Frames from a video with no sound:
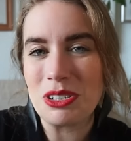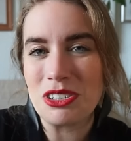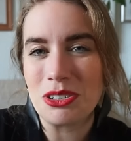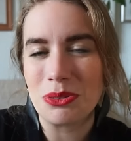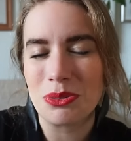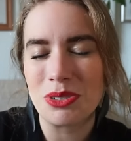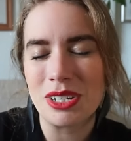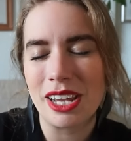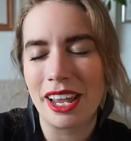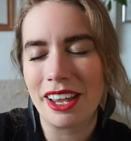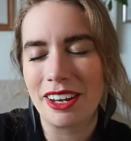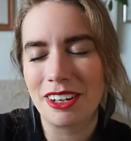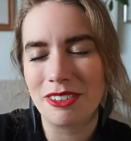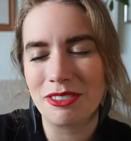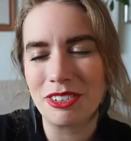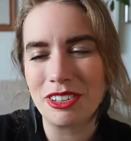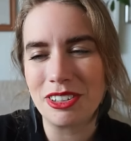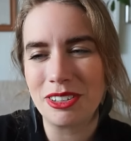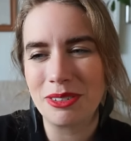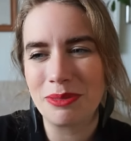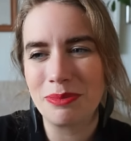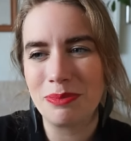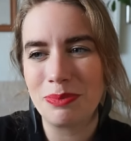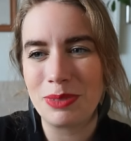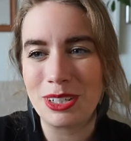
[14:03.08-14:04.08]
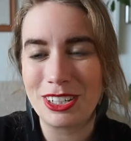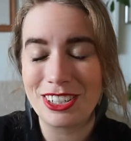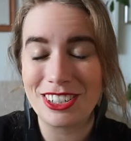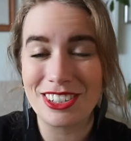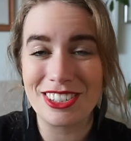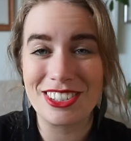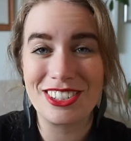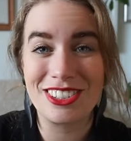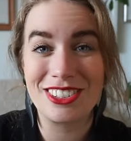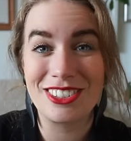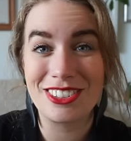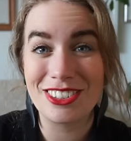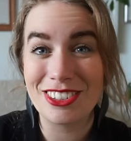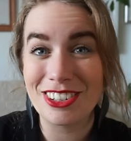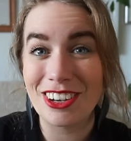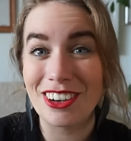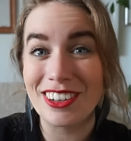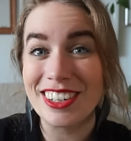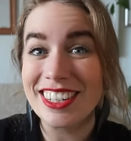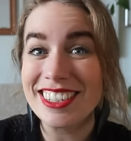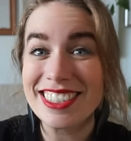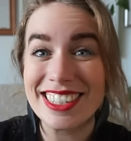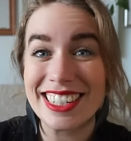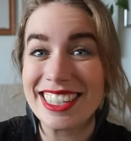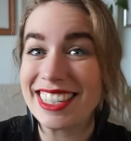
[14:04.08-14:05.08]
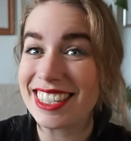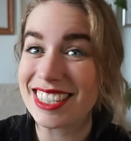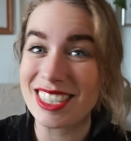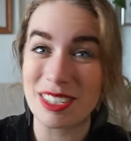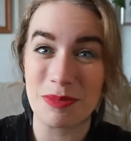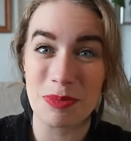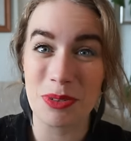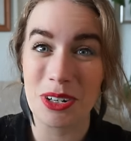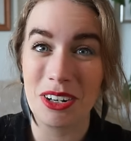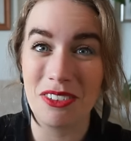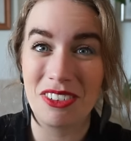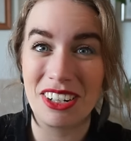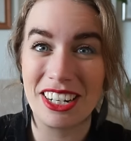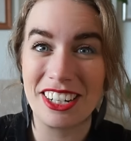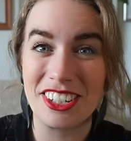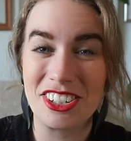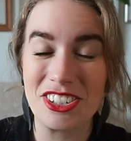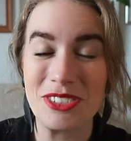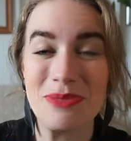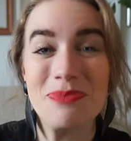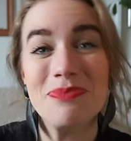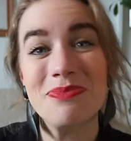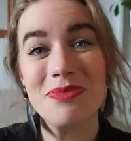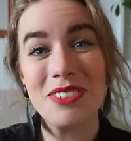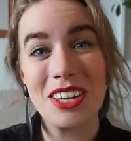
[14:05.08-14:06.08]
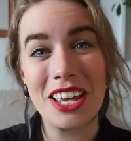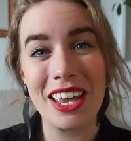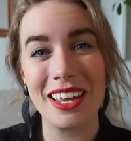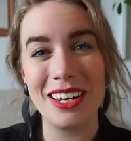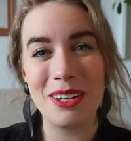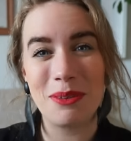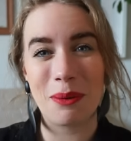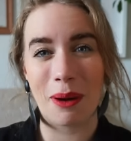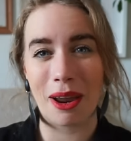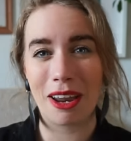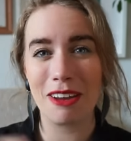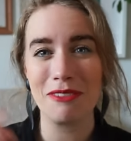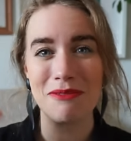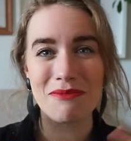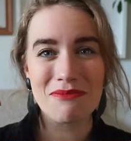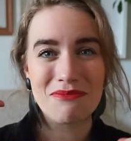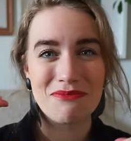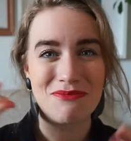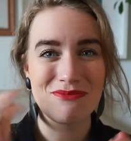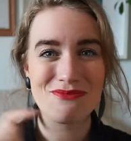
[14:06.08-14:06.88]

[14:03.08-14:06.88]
be so scared of it, because honestly, it's a privilege. Anyway,